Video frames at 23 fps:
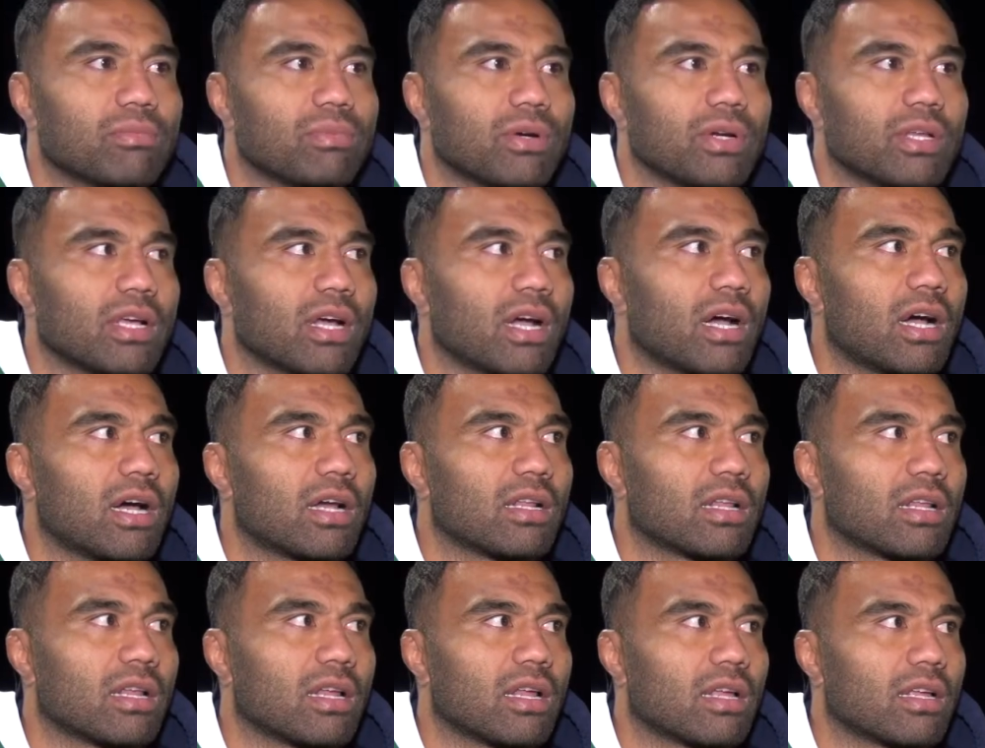pretty
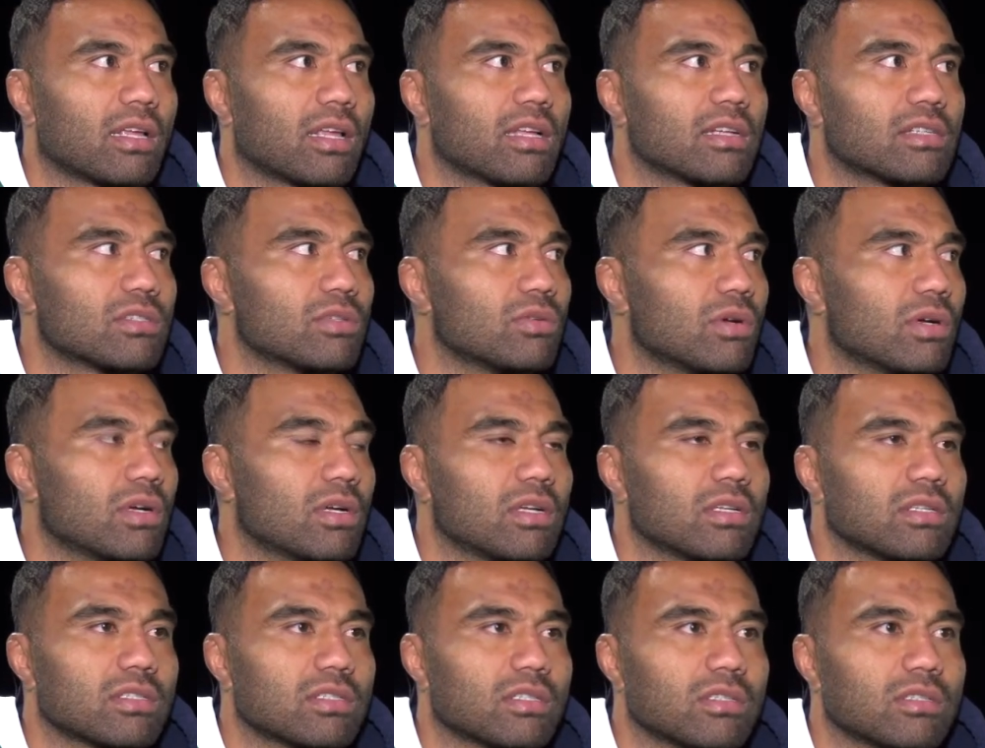hard and get
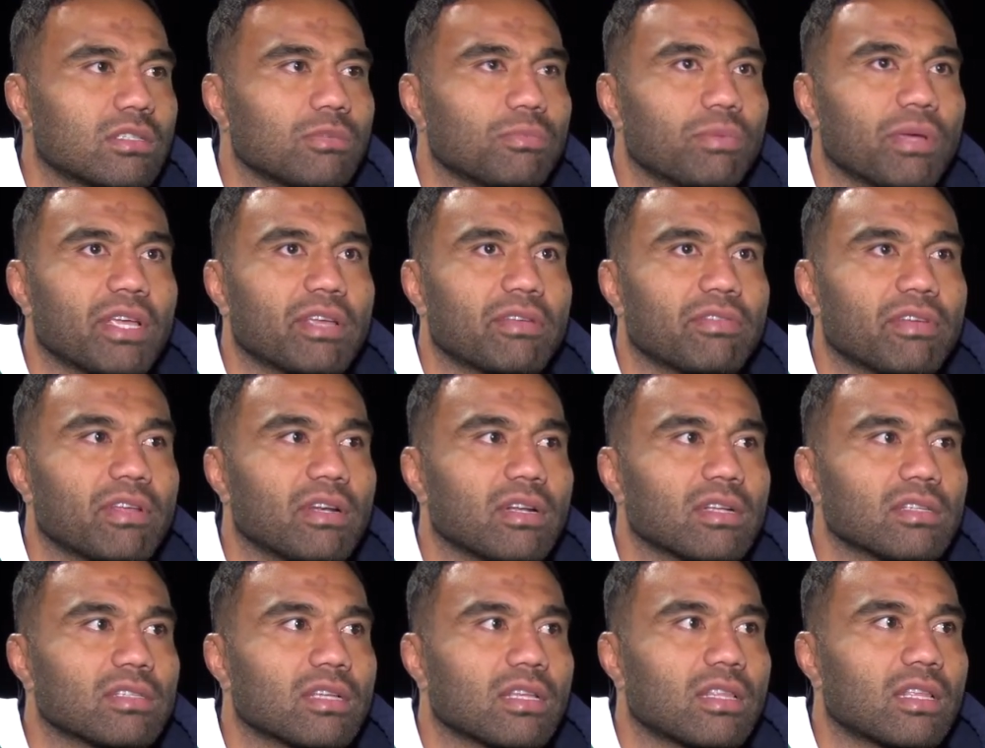to peak
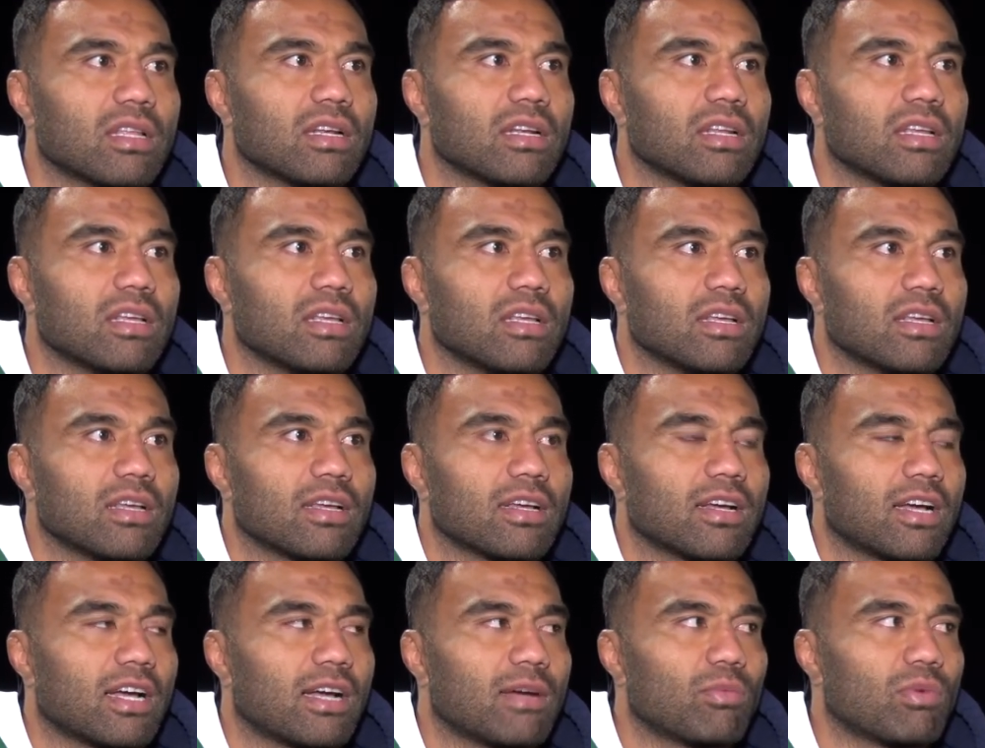fitness, and then.
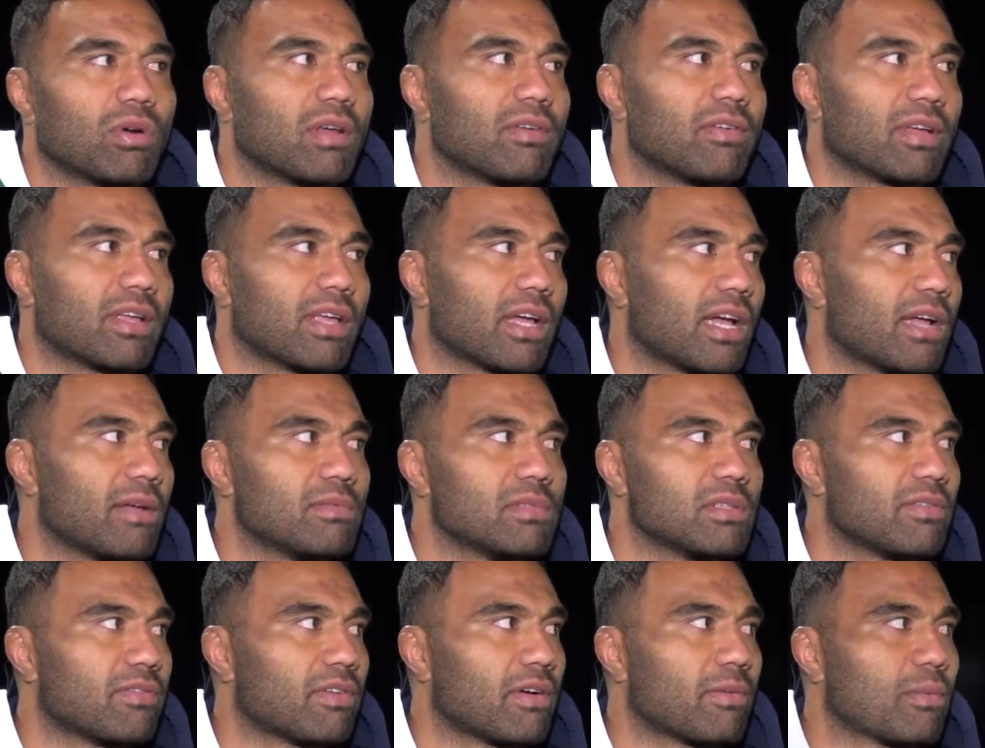Whatever
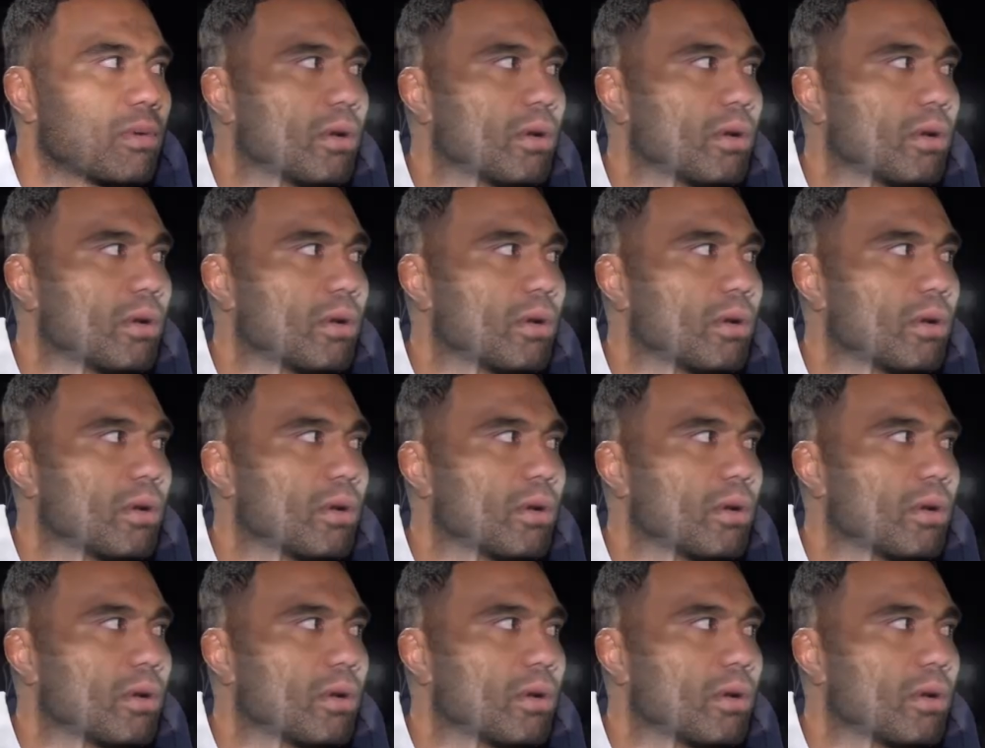games, if I'm